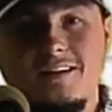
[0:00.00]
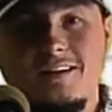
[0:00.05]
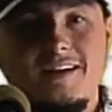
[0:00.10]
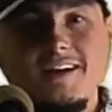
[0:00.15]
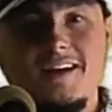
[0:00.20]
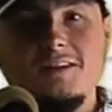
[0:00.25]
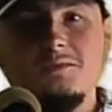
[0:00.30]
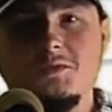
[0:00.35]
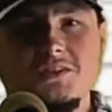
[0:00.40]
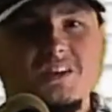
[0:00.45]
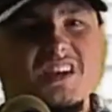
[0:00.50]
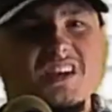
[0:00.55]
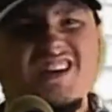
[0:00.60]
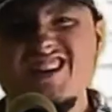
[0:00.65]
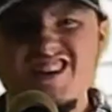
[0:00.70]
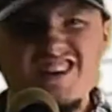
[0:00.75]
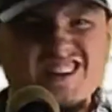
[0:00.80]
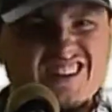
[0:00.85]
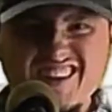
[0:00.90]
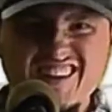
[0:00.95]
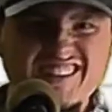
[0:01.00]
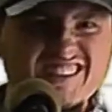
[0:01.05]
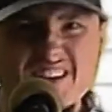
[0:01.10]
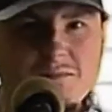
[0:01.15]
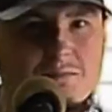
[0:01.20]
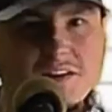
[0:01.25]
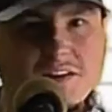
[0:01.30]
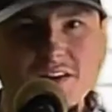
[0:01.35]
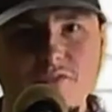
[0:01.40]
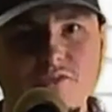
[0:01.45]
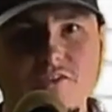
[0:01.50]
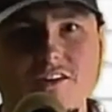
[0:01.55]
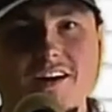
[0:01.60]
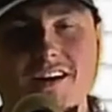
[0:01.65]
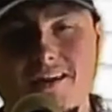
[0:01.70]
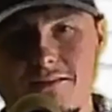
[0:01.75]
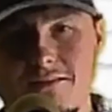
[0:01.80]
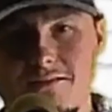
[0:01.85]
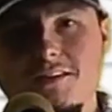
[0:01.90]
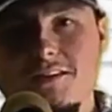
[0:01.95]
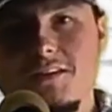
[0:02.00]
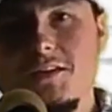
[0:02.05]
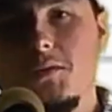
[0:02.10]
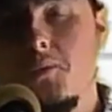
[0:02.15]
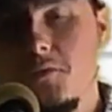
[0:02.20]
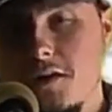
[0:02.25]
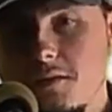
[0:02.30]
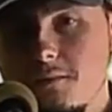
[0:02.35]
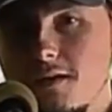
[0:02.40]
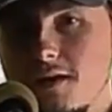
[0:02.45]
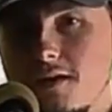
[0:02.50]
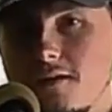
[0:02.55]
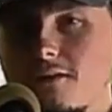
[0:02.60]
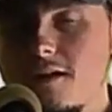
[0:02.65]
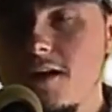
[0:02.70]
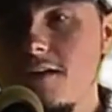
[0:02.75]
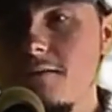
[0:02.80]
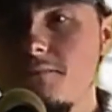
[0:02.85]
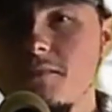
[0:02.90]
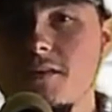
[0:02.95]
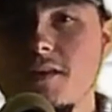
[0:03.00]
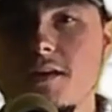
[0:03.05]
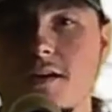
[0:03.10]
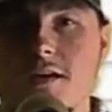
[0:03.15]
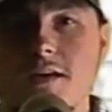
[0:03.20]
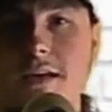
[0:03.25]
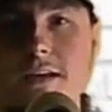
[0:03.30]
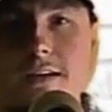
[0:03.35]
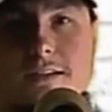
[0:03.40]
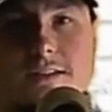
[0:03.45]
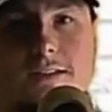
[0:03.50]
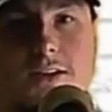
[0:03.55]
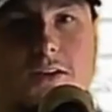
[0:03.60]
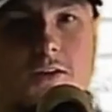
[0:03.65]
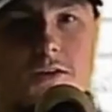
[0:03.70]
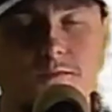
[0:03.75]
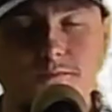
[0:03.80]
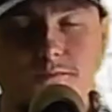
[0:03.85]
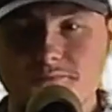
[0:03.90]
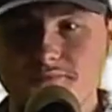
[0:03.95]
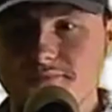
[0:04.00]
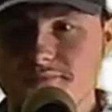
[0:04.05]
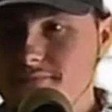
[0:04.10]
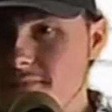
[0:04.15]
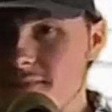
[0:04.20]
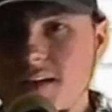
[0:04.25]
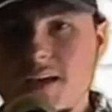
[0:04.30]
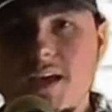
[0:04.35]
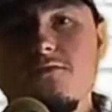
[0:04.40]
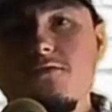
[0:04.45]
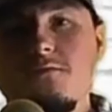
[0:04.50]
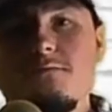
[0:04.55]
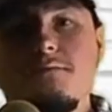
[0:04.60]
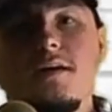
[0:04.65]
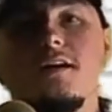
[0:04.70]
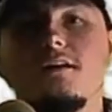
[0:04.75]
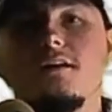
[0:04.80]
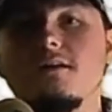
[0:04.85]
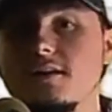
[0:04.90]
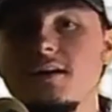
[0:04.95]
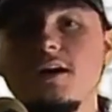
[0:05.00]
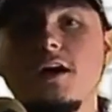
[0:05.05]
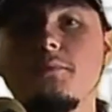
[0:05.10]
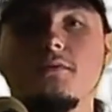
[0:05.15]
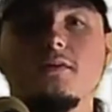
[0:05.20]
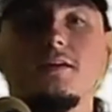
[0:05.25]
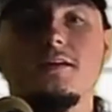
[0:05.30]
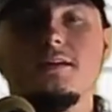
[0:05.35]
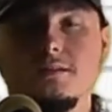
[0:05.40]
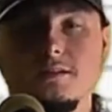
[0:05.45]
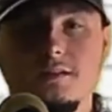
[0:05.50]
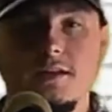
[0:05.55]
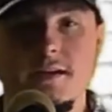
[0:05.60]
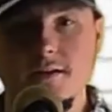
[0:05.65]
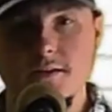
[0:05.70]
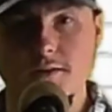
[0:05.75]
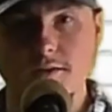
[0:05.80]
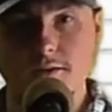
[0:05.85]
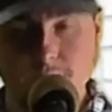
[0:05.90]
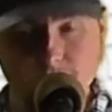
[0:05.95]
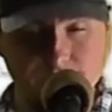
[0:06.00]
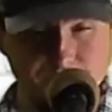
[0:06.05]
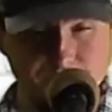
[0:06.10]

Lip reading: animals. Nothing to be afraid of, nothing to worry about, right? So, even better, a couple days later,